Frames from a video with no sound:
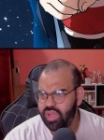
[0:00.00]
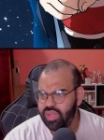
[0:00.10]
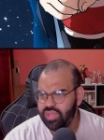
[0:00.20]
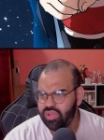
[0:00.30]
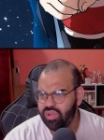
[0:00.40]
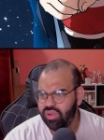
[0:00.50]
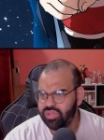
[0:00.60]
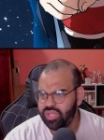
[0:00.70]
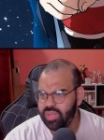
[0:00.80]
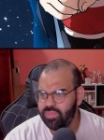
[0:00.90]
They
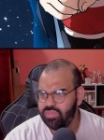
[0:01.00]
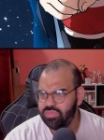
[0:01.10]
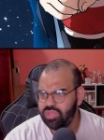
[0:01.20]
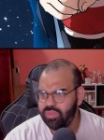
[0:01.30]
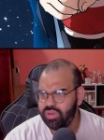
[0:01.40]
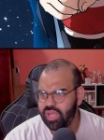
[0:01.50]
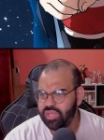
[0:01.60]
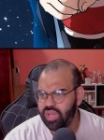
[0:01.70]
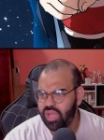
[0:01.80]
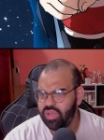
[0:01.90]
called him number
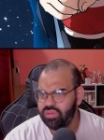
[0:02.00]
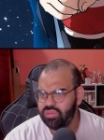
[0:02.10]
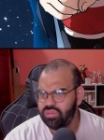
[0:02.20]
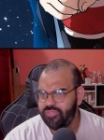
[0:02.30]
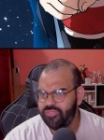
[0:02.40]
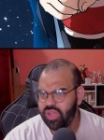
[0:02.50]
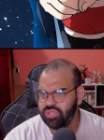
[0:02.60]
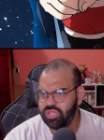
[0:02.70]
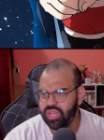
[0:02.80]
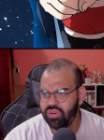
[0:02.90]
ninety-nine.
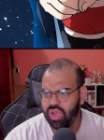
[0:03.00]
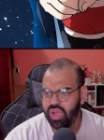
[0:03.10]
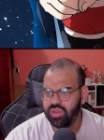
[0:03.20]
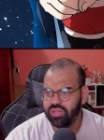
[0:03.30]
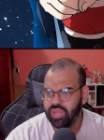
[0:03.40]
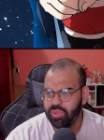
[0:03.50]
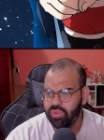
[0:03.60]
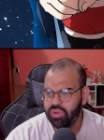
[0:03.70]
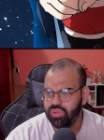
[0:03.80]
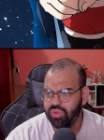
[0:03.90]
Found out later on that we
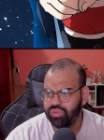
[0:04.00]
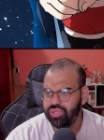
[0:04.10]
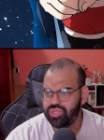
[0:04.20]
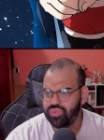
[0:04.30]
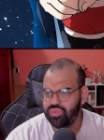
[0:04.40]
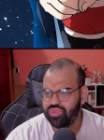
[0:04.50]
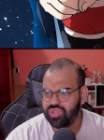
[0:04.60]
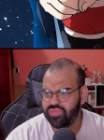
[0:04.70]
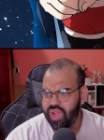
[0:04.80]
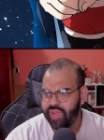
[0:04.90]
were the only two who
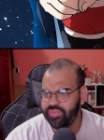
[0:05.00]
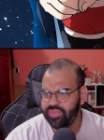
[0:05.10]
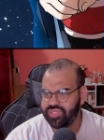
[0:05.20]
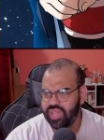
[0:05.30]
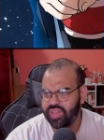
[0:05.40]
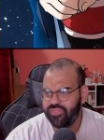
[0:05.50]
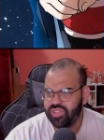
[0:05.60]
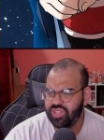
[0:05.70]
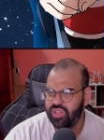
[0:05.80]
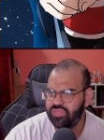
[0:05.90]
survived from the side
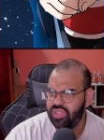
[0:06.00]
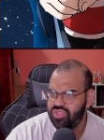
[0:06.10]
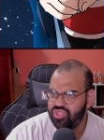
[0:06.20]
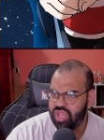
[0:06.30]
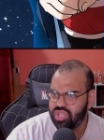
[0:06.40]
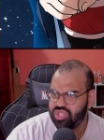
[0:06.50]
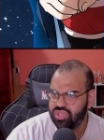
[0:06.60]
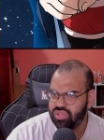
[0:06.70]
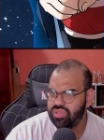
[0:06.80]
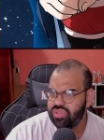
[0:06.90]
effects of the
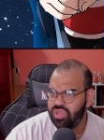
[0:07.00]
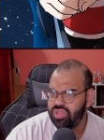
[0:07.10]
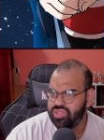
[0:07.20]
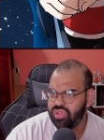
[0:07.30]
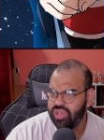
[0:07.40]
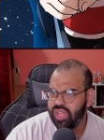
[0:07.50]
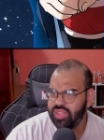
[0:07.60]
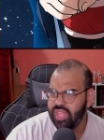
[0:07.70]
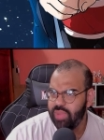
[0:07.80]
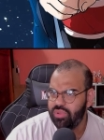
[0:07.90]
injection. Uh, starting that
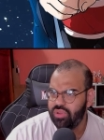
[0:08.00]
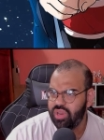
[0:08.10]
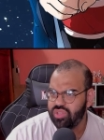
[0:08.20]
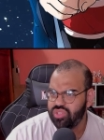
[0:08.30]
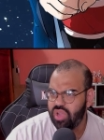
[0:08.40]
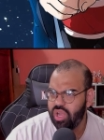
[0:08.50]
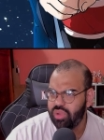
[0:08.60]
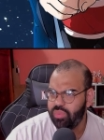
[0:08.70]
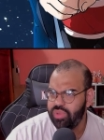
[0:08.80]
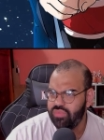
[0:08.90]
day, we learned how to
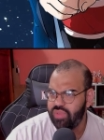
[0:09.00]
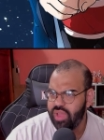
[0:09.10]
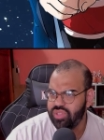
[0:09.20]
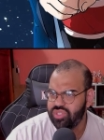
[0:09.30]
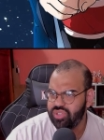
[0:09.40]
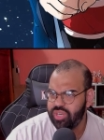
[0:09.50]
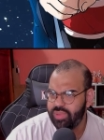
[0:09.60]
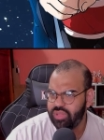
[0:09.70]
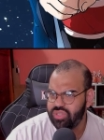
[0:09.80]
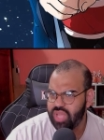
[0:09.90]
talk. We read and studied
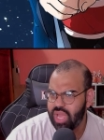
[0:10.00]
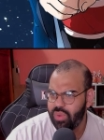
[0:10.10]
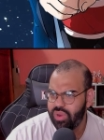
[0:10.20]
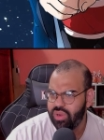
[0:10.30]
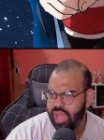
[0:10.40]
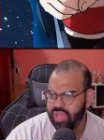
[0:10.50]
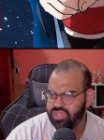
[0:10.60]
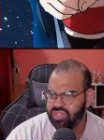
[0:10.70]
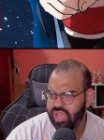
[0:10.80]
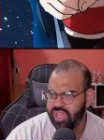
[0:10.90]
about the tower,
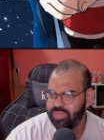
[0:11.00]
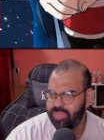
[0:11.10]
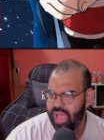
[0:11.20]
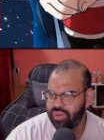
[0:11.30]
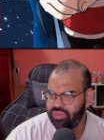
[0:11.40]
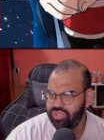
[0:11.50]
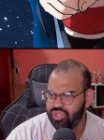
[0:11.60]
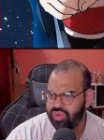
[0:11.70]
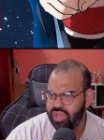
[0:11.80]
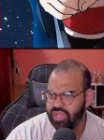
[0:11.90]
exercised, battled, and
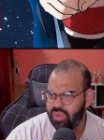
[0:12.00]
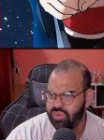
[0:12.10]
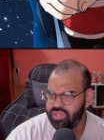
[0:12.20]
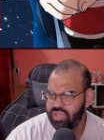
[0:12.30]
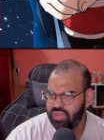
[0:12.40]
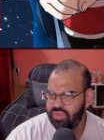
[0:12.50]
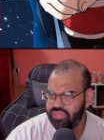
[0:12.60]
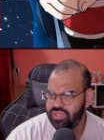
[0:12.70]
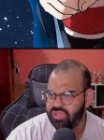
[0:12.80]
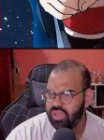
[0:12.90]
trained ourselves.